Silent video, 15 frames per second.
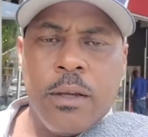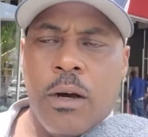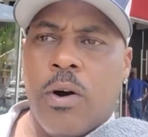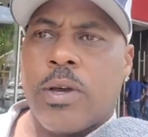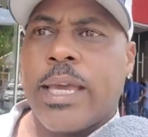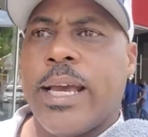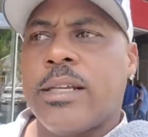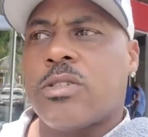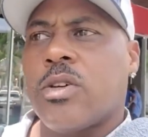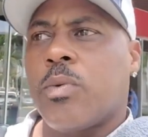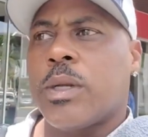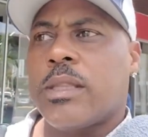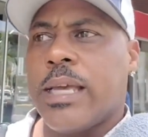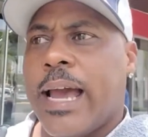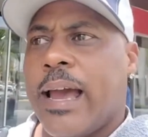Okay, so
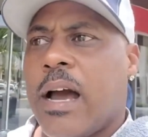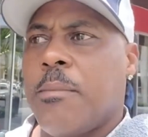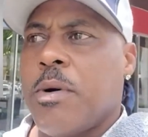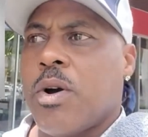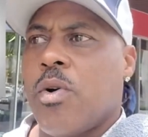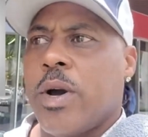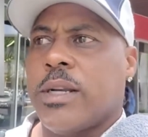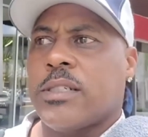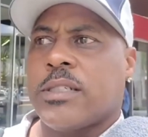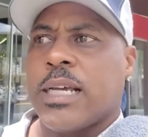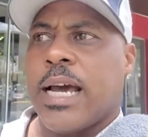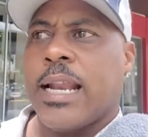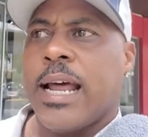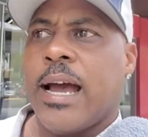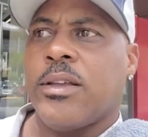with that, I'm gonna go ahead and
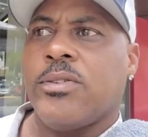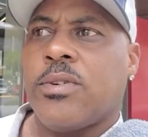sign out.